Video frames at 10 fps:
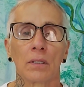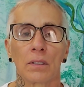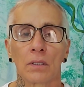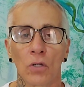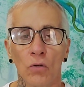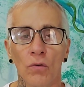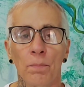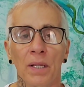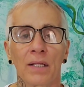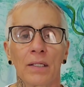COVID
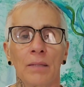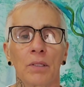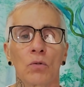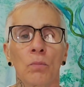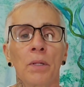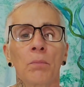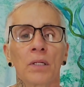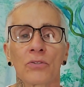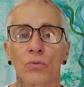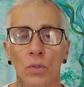pandemic will be
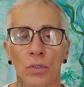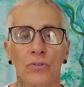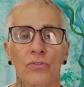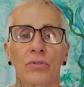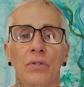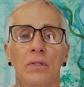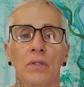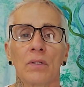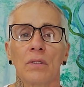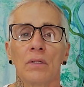much worse
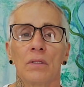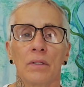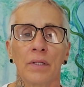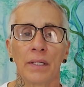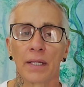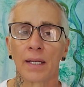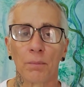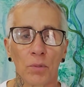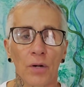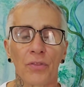than
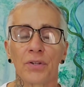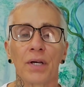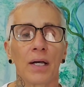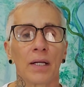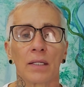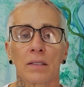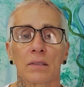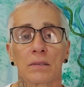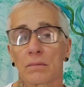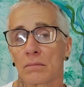Aunt Martha dying.
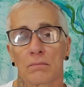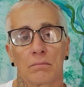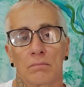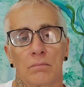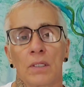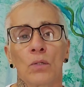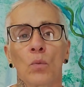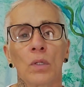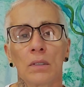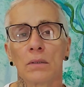It
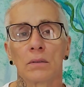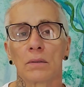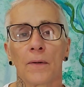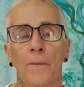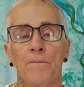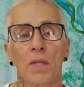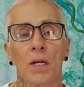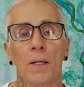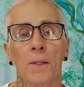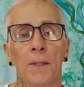will.
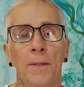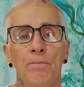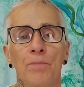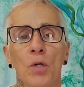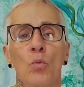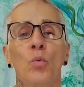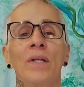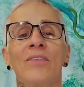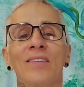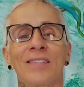
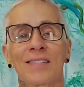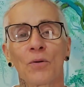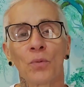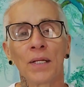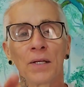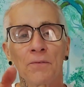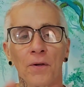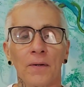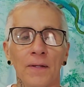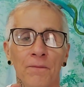
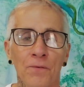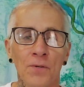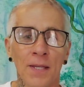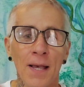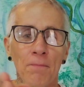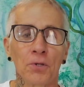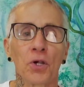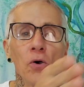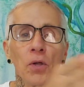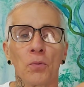If you kept
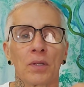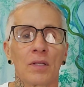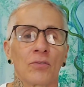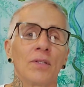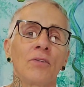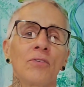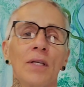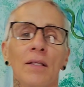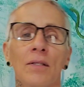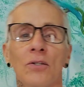going with this, let's
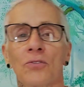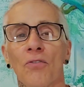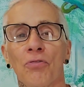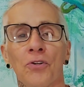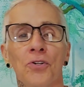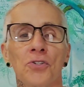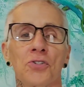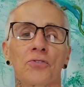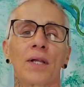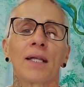say there's a third
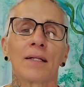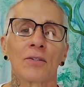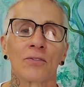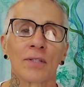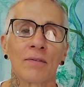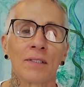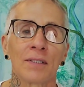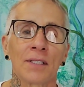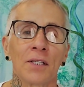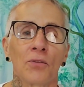strain, a
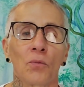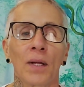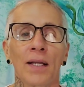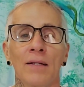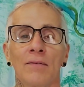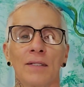17th wave,